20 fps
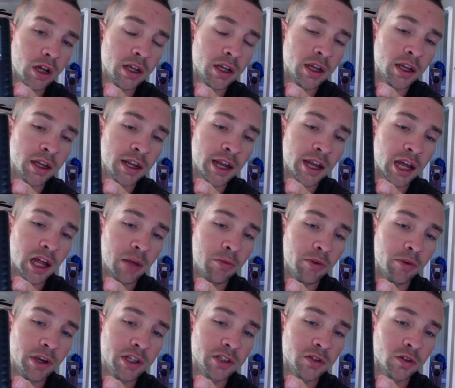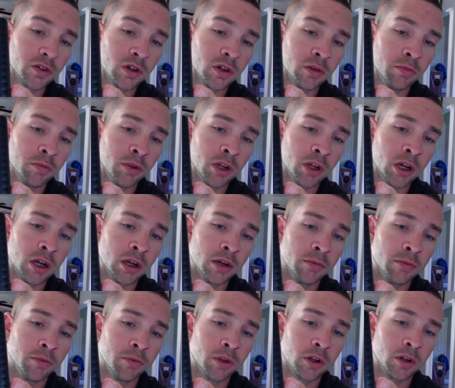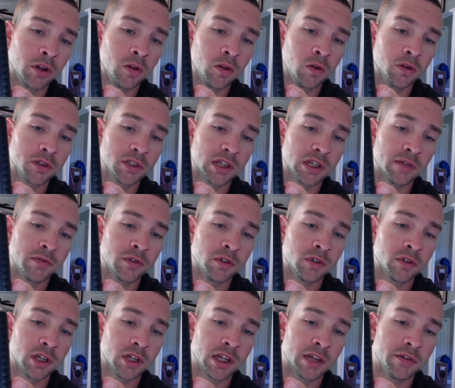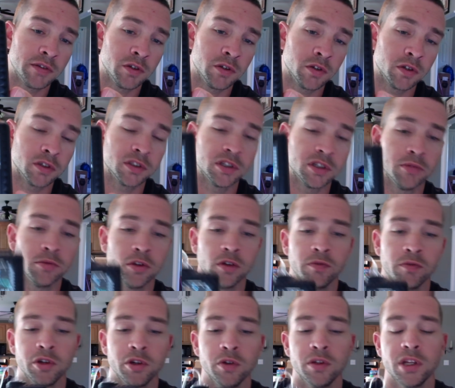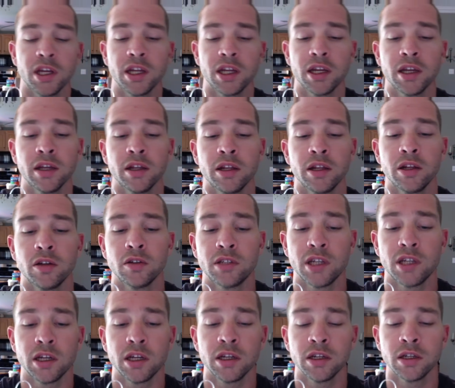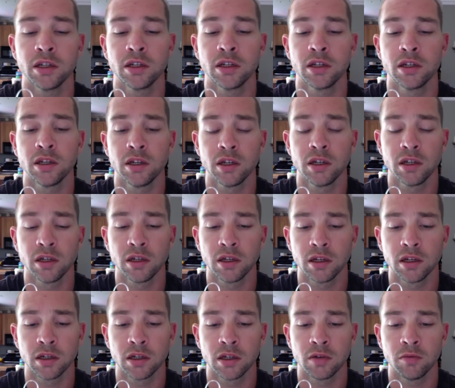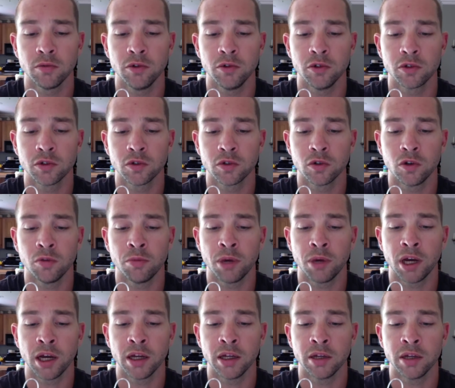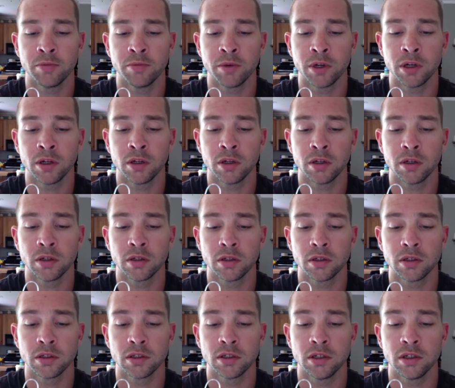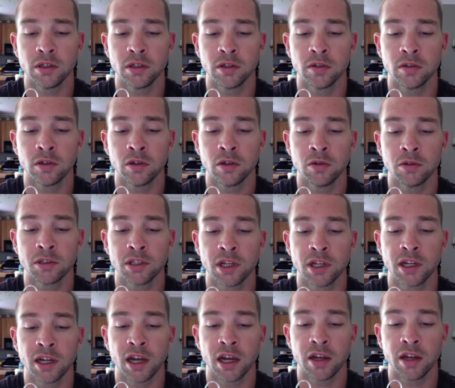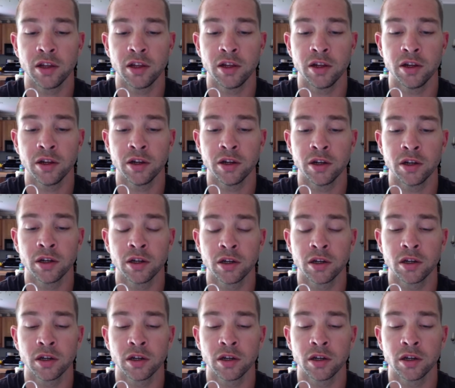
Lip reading: in a calibration or a blood glucose level, it gives you a little symbol of when you did it, and it'll tell you when you scroll by it. But see, the lowest I got here